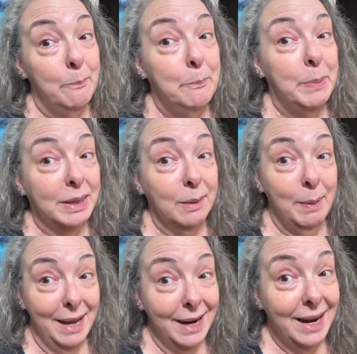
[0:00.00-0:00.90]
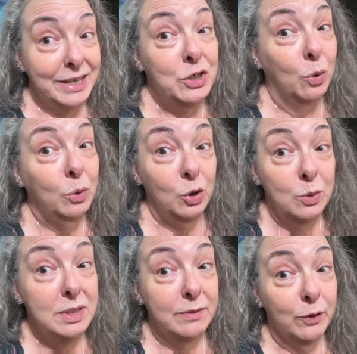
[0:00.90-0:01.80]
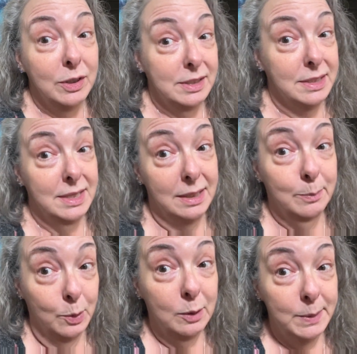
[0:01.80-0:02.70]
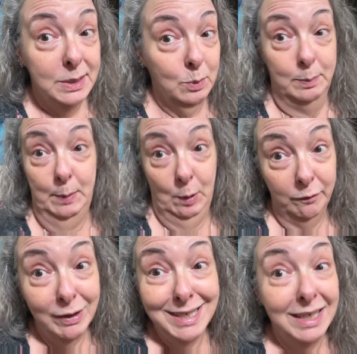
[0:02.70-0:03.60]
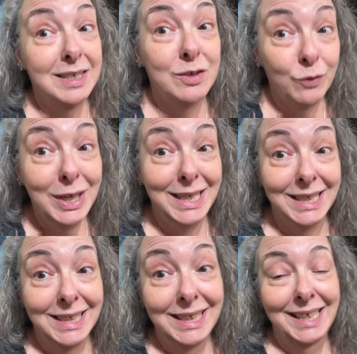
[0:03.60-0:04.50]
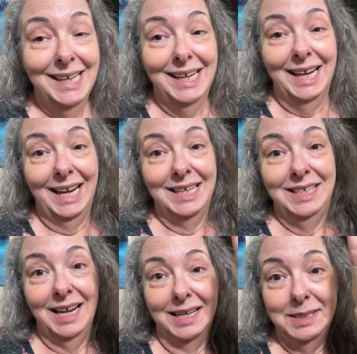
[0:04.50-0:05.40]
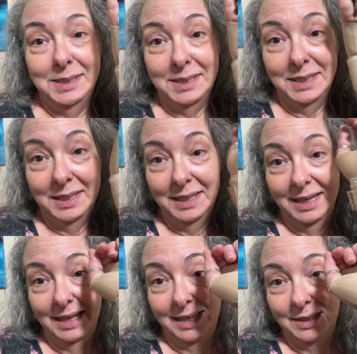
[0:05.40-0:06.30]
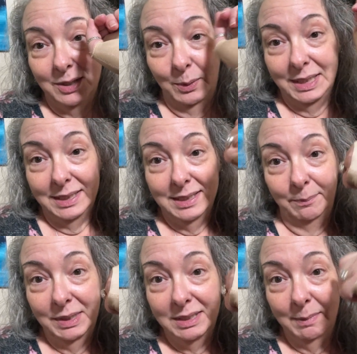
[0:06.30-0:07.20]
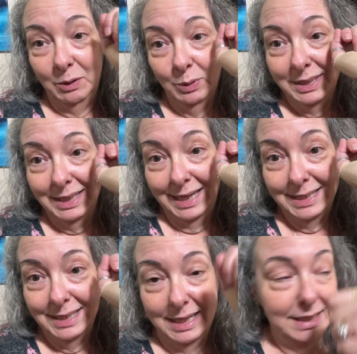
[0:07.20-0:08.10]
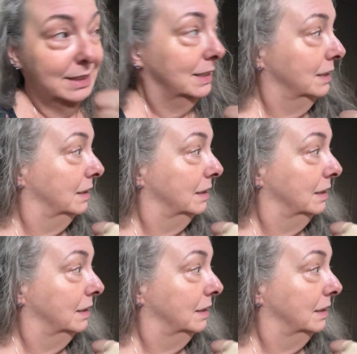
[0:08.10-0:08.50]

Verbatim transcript: But the bag I don't use for its intended purpose would be perfect, and it's free. And yes, so I did something to my wrist last night,